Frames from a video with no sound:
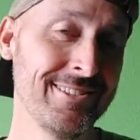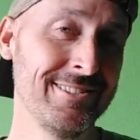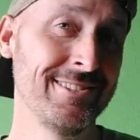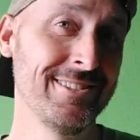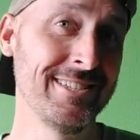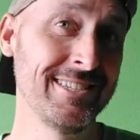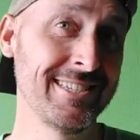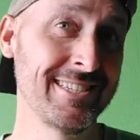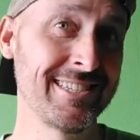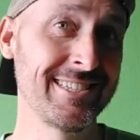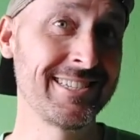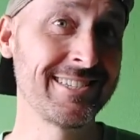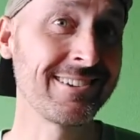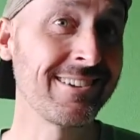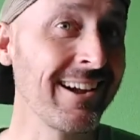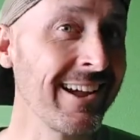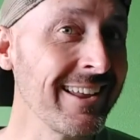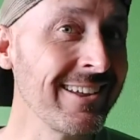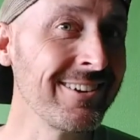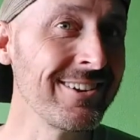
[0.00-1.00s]
The
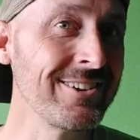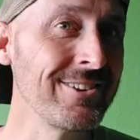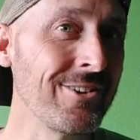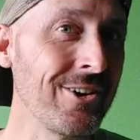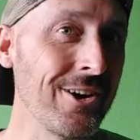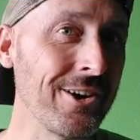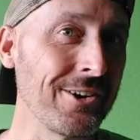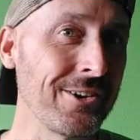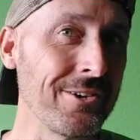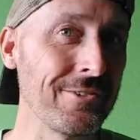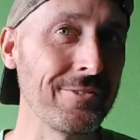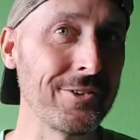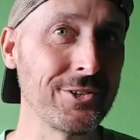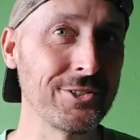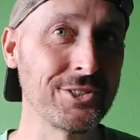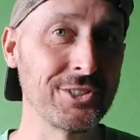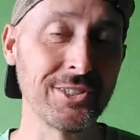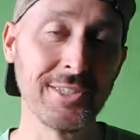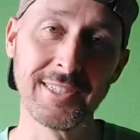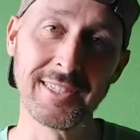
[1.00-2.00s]
slightly longer
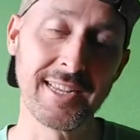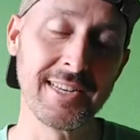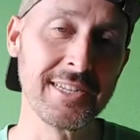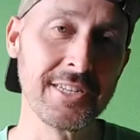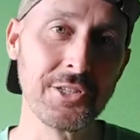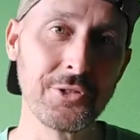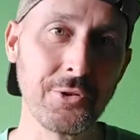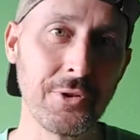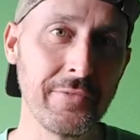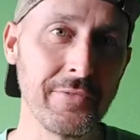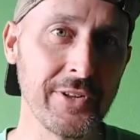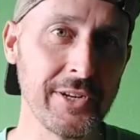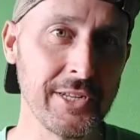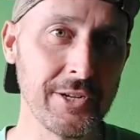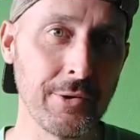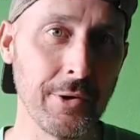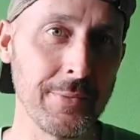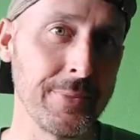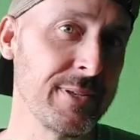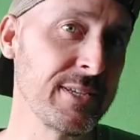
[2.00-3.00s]
version, because I did do a
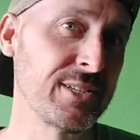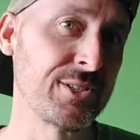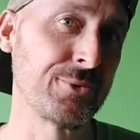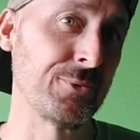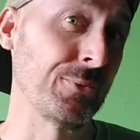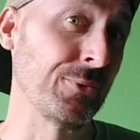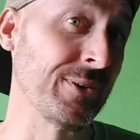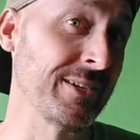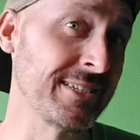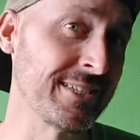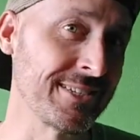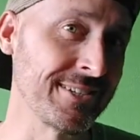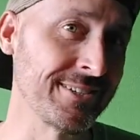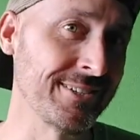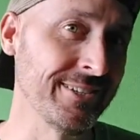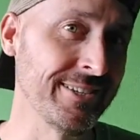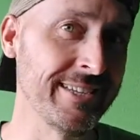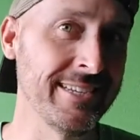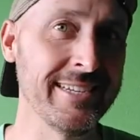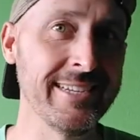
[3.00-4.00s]
video on this
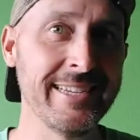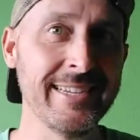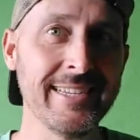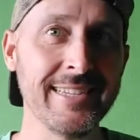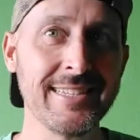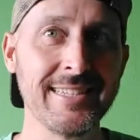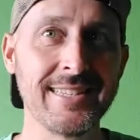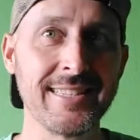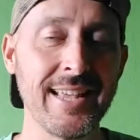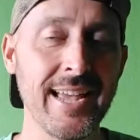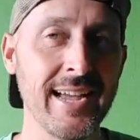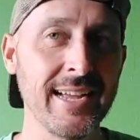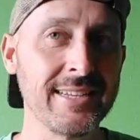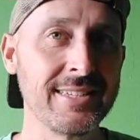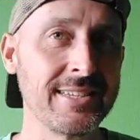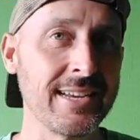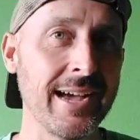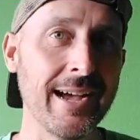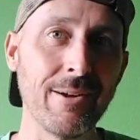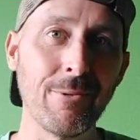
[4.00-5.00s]
recently, is that